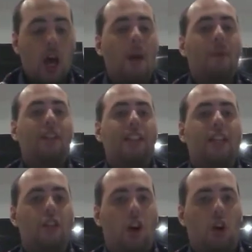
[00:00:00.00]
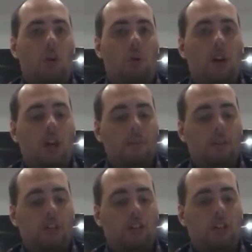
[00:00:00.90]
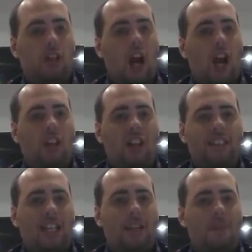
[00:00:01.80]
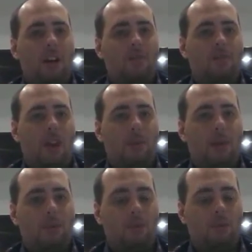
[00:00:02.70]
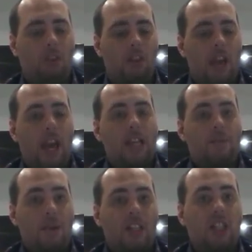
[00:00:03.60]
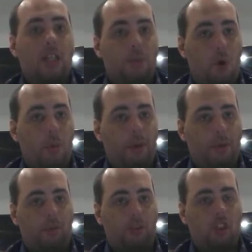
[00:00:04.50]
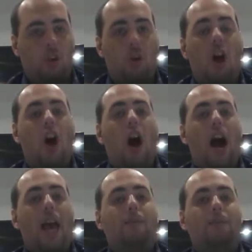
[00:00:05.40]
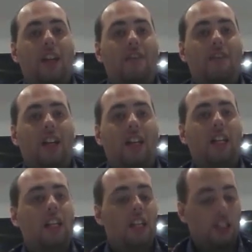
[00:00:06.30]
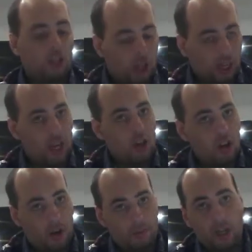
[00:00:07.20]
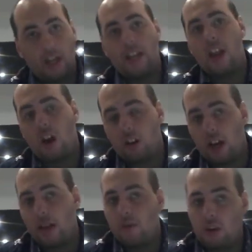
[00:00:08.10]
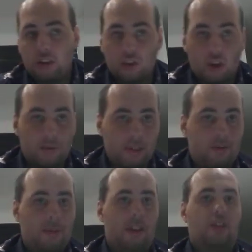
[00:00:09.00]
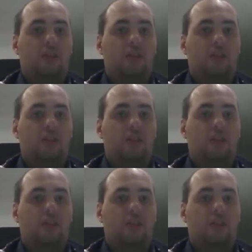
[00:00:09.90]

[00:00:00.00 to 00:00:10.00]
going to say no, because I don't like taking money from other people, especially the poor people. So I am definitely not going. I am not going to press the button